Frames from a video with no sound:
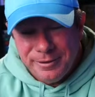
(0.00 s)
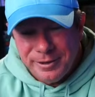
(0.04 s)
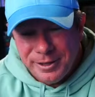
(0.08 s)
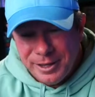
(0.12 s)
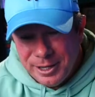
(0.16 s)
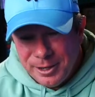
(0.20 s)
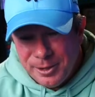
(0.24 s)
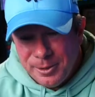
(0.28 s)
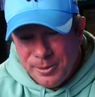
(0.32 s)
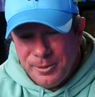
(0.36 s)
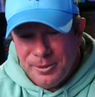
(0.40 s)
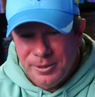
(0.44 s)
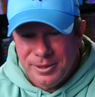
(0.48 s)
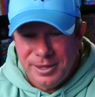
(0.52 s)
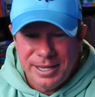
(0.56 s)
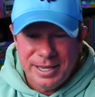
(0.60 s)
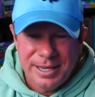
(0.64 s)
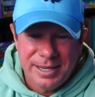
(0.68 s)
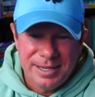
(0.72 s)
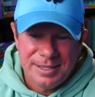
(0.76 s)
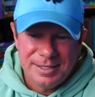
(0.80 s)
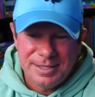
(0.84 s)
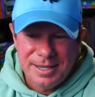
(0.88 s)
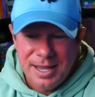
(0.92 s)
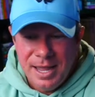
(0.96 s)
really cool
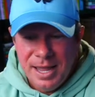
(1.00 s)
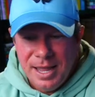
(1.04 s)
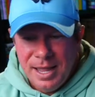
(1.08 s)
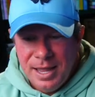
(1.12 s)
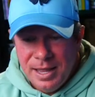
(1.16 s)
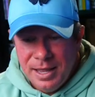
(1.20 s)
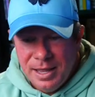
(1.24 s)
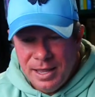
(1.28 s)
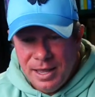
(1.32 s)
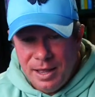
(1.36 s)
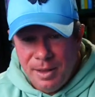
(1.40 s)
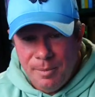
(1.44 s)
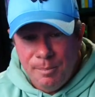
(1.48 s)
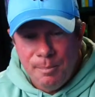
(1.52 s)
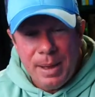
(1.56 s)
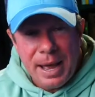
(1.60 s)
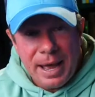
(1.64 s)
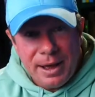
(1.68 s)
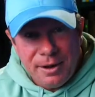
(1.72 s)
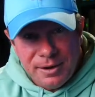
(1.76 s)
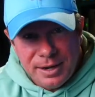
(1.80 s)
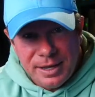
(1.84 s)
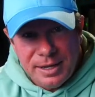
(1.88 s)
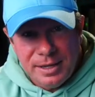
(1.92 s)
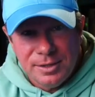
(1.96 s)
things
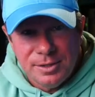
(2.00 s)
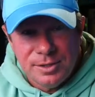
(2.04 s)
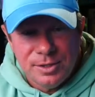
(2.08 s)
about it.